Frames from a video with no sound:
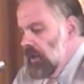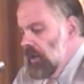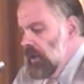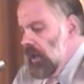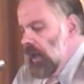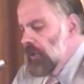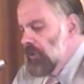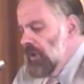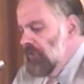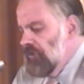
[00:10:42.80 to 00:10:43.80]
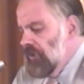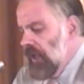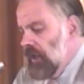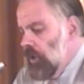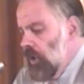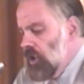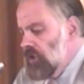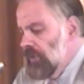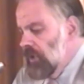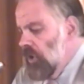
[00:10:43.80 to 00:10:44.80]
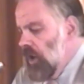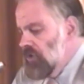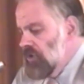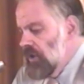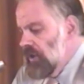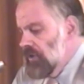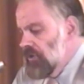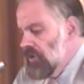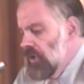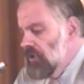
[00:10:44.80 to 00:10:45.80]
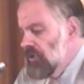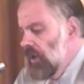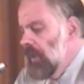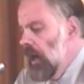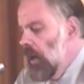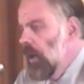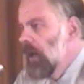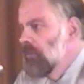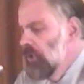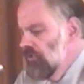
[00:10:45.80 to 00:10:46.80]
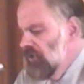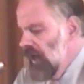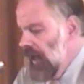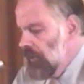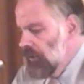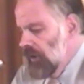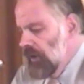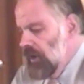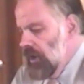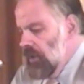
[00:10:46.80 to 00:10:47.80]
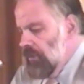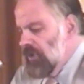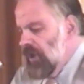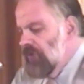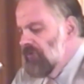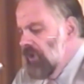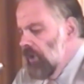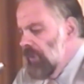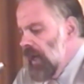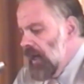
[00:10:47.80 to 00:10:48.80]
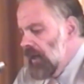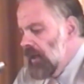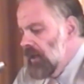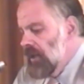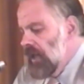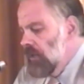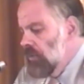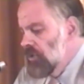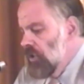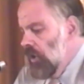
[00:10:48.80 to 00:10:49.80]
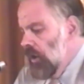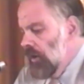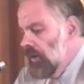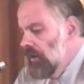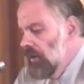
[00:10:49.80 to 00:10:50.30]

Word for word: I grieve for that loss, but loss it is. Somehow I moved laterally, but then fell back, and then it was gone.